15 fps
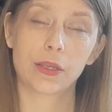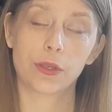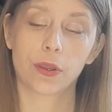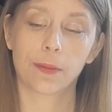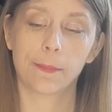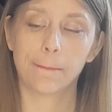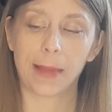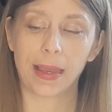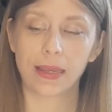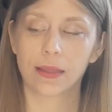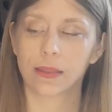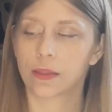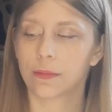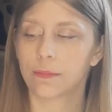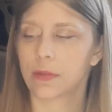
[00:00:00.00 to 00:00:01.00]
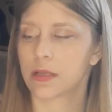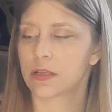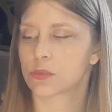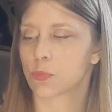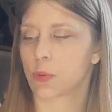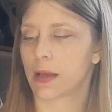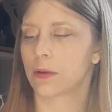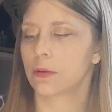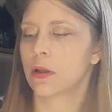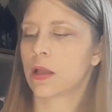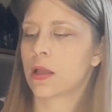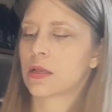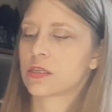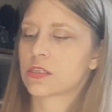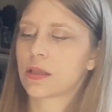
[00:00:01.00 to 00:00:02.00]
you can make them as well.
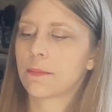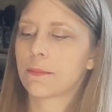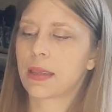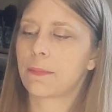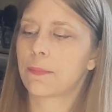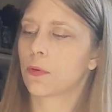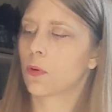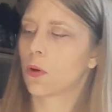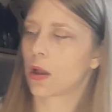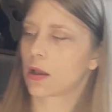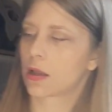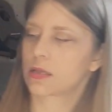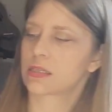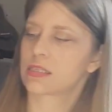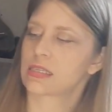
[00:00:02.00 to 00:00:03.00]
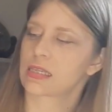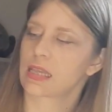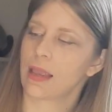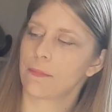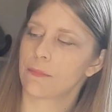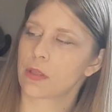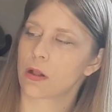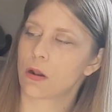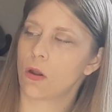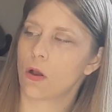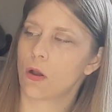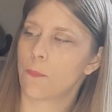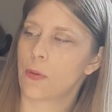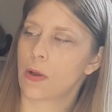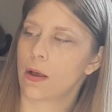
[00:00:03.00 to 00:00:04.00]
Some people skip the
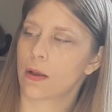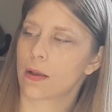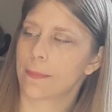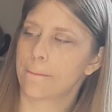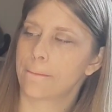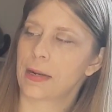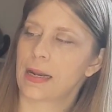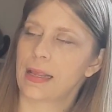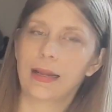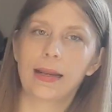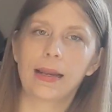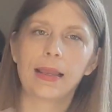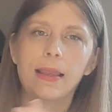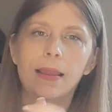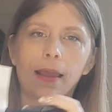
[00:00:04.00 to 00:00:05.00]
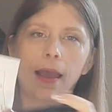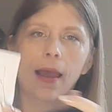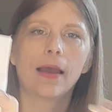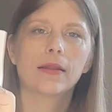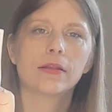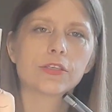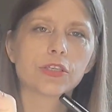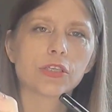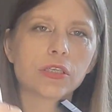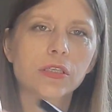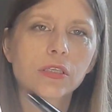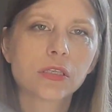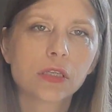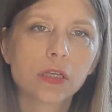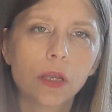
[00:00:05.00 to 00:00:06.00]
clock part completely and
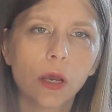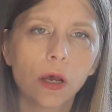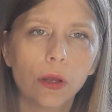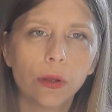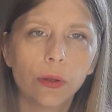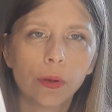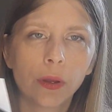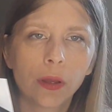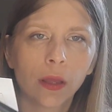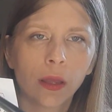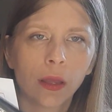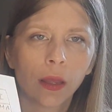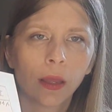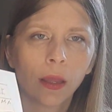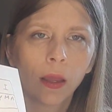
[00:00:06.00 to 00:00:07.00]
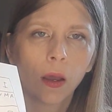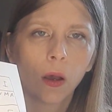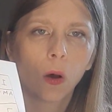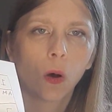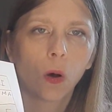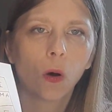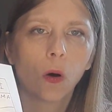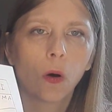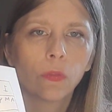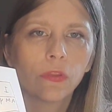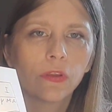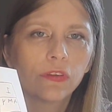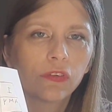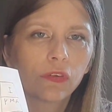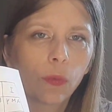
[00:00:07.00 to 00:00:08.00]
just go on the
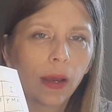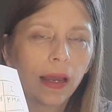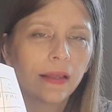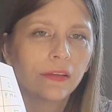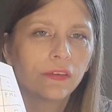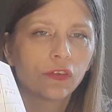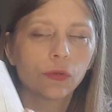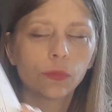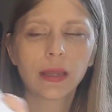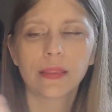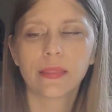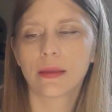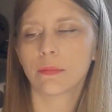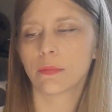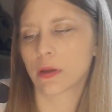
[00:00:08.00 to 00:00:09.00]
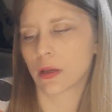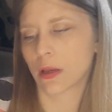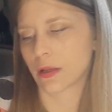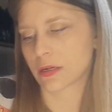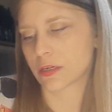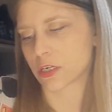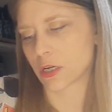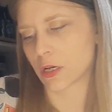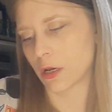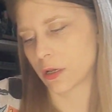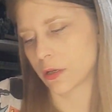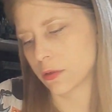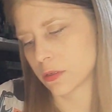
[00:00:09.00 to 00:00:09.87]
squares to where they were going to go.